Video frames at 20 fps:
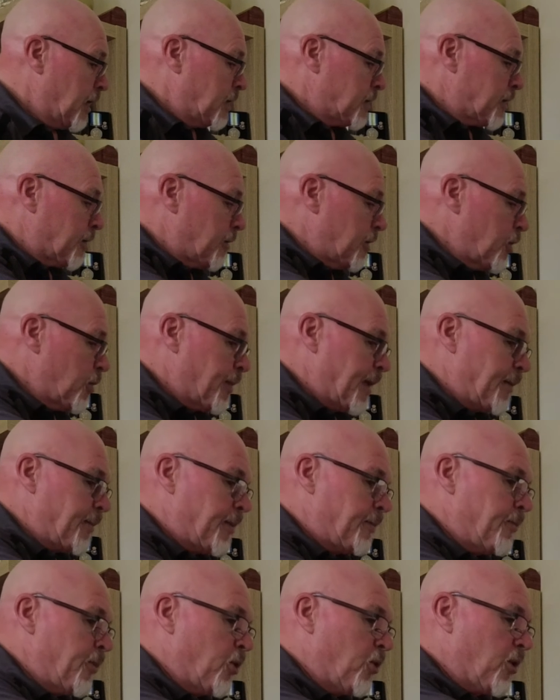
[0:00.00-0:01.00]
So a little
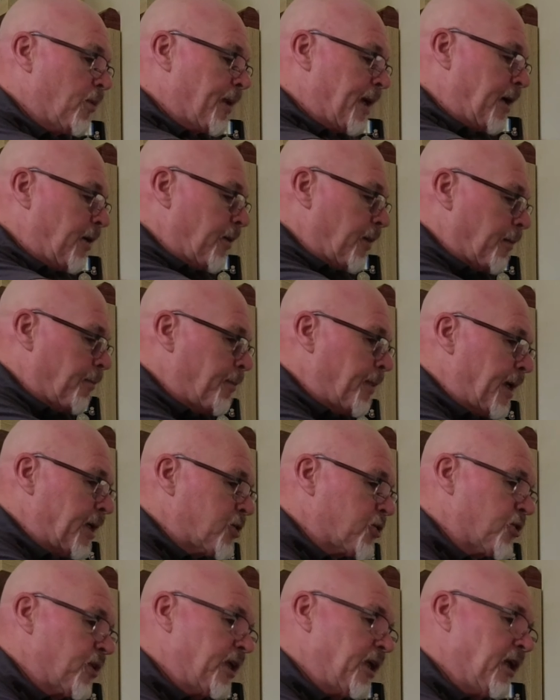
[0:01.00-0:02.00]
bit more about the
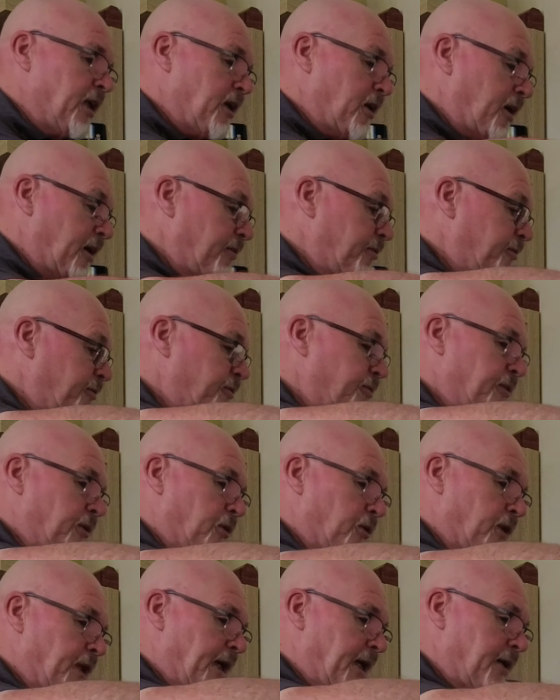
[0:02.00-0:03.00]
battery life,
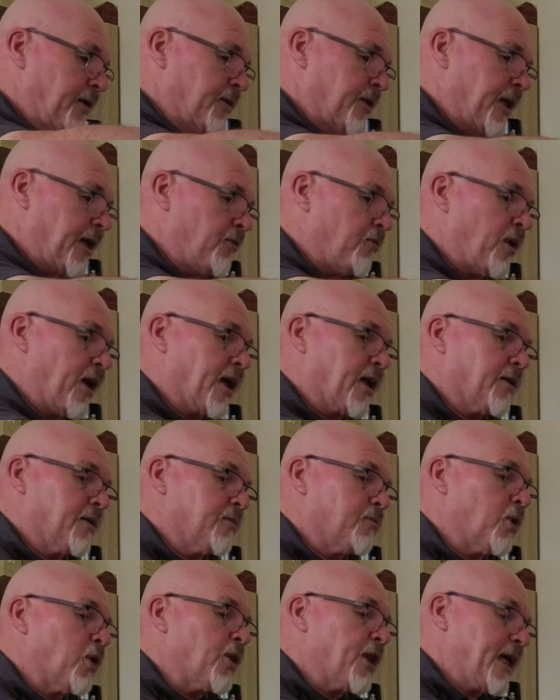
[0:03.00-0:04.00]
or their record,
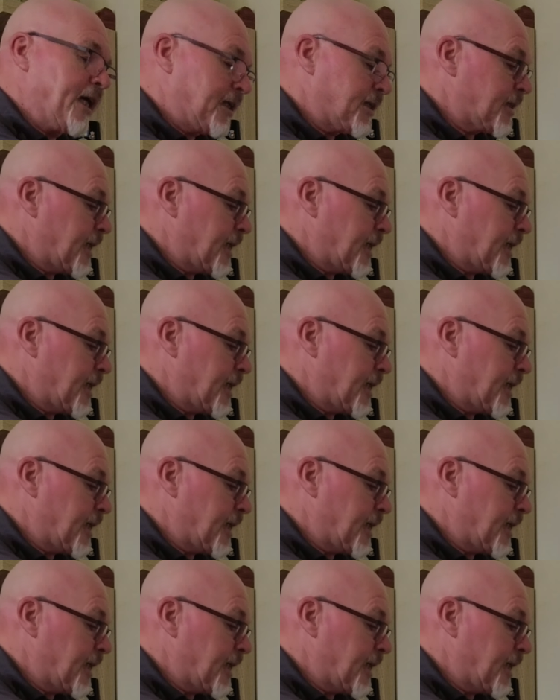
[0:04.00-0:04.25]
what they're